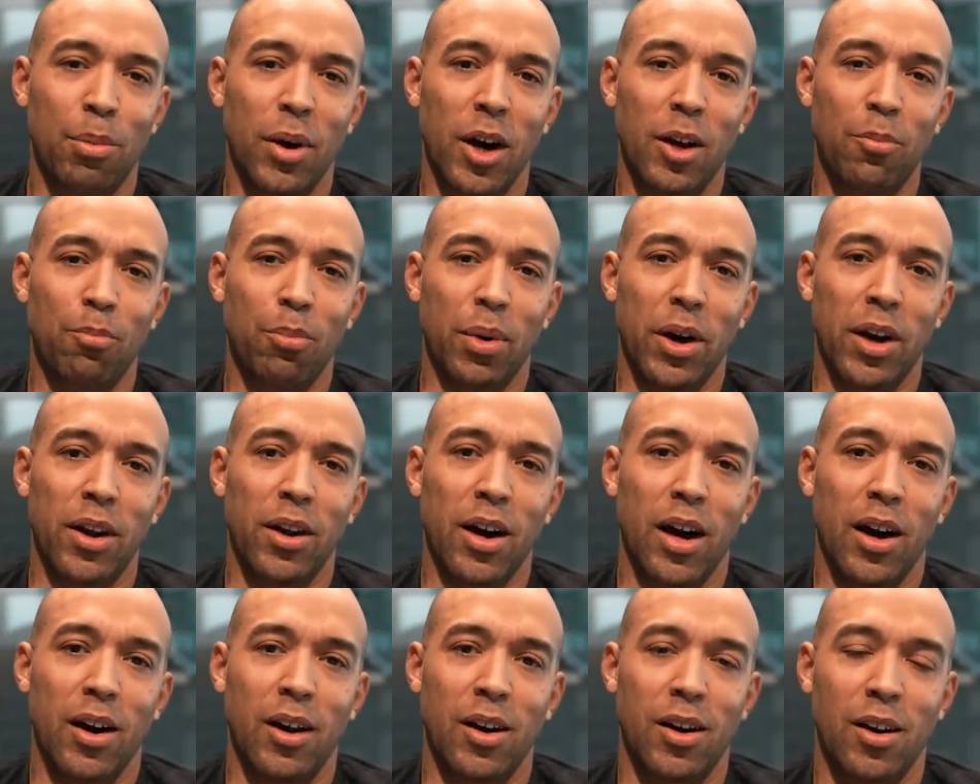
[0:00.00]
But
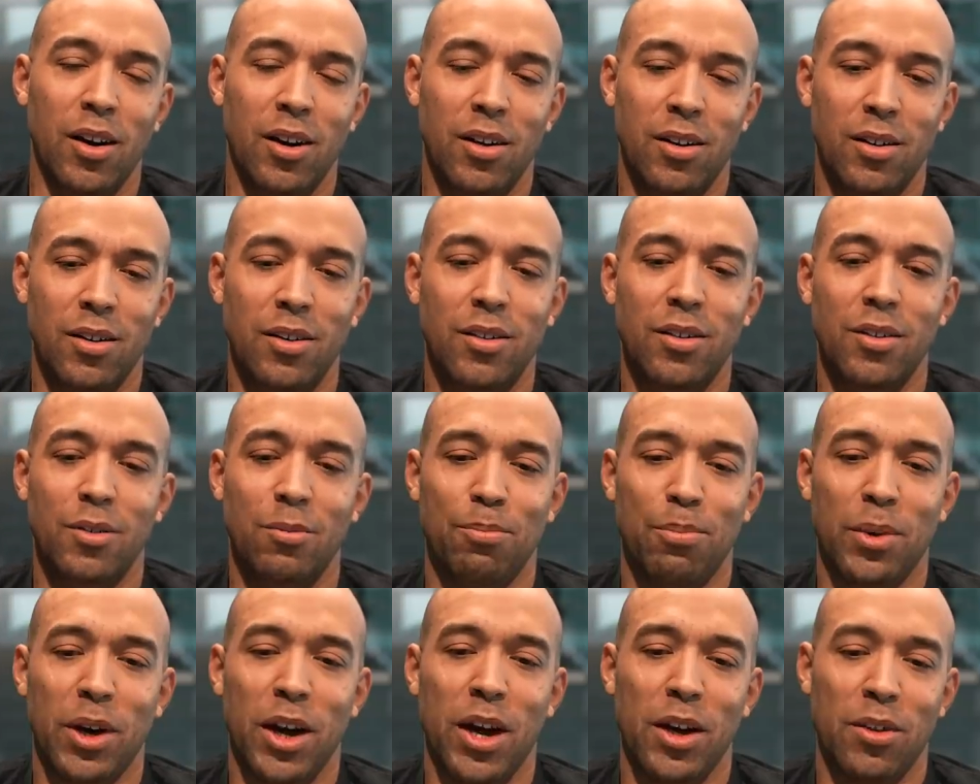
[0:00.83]
but of course.
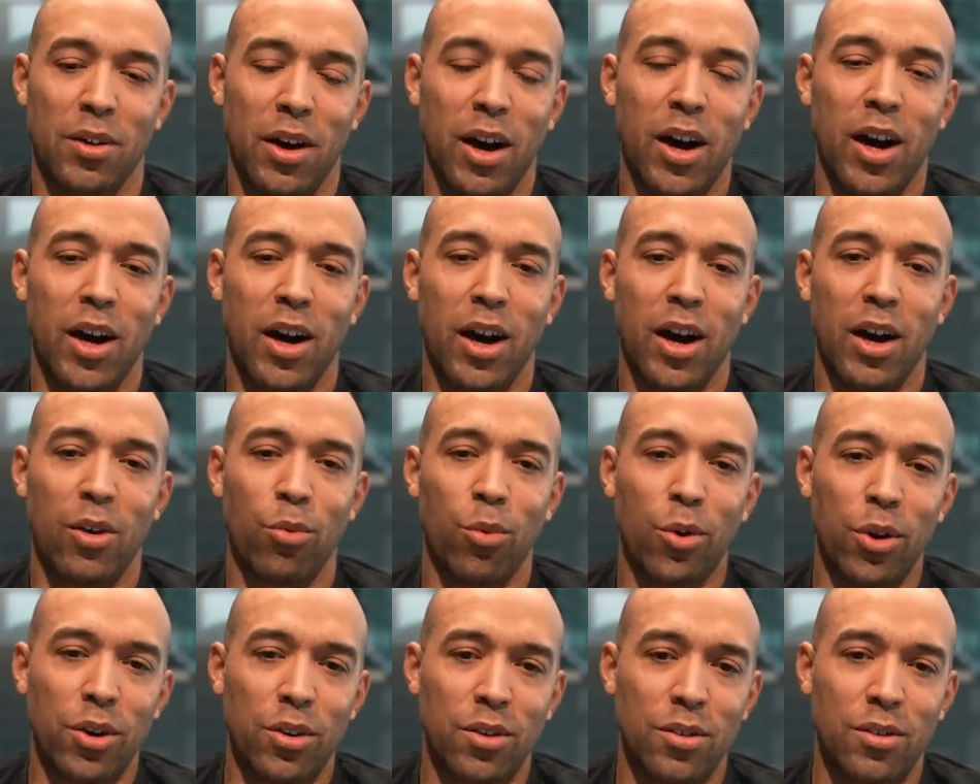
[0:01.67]
but I, I, I
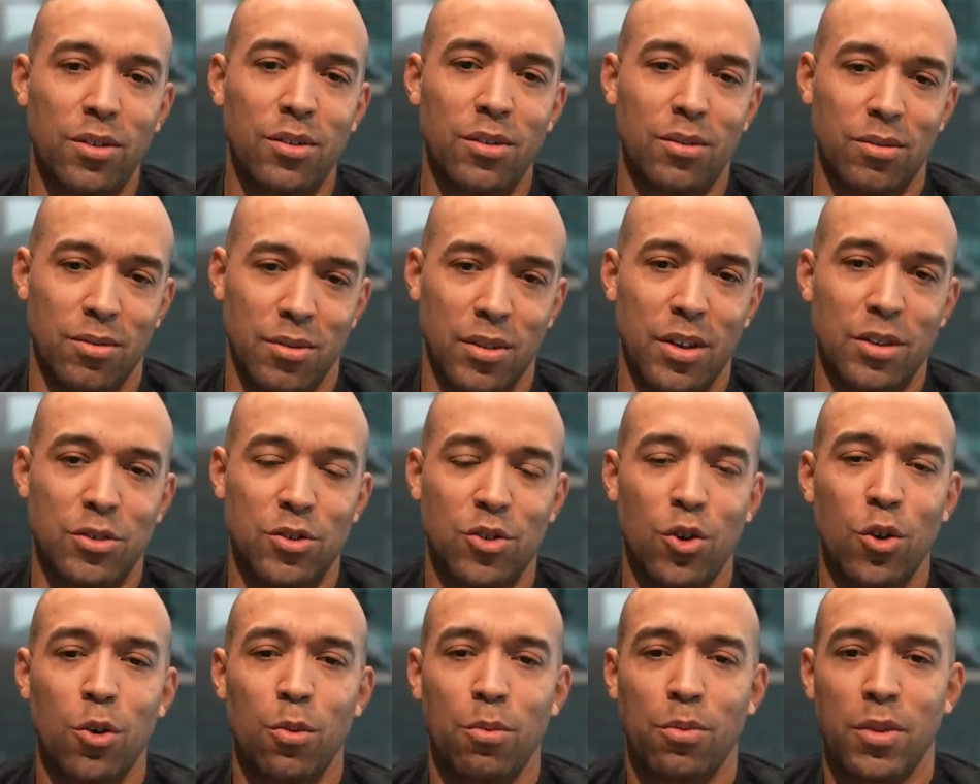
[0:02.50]
would
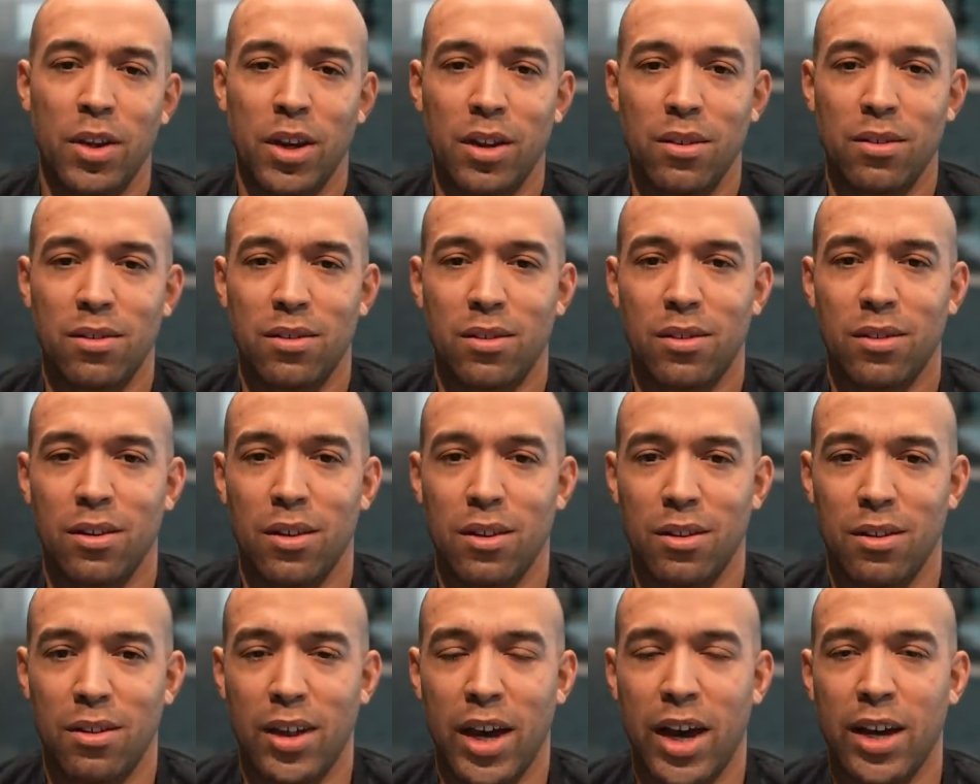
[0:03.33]
assume that
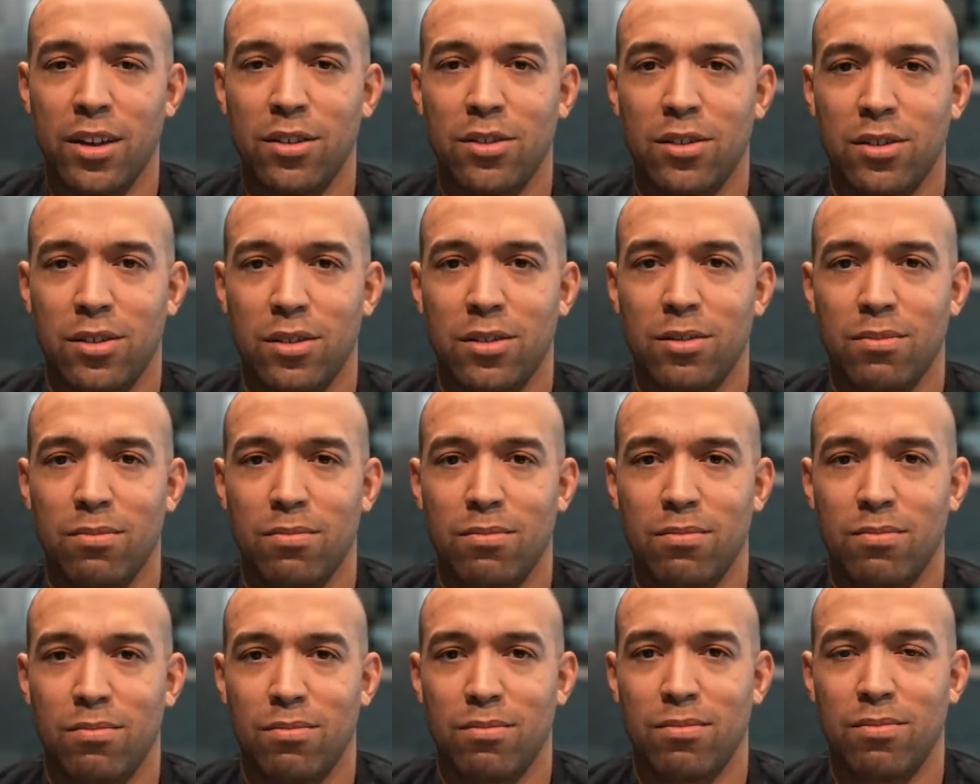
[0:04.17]
that's
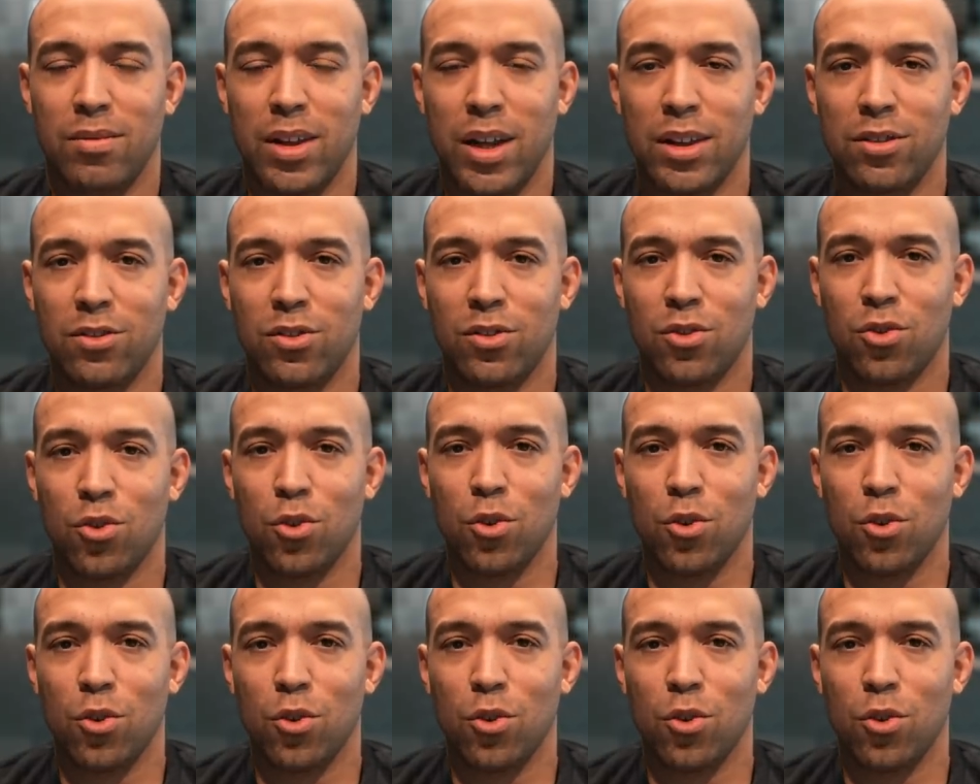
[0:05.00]
that's